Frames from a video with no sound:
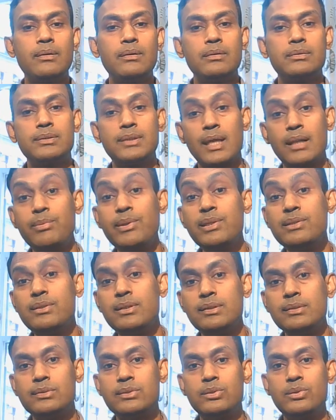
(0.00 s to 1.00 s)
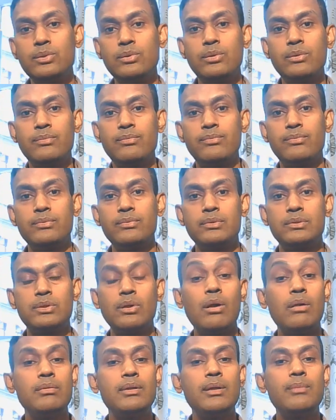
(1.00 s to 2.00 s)
services to
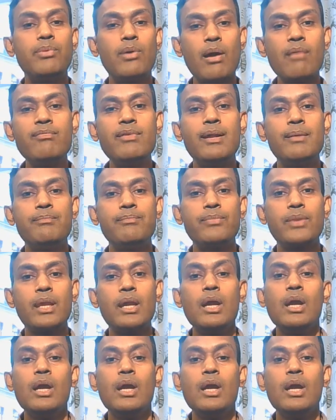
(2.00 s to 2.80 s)
solve the problem.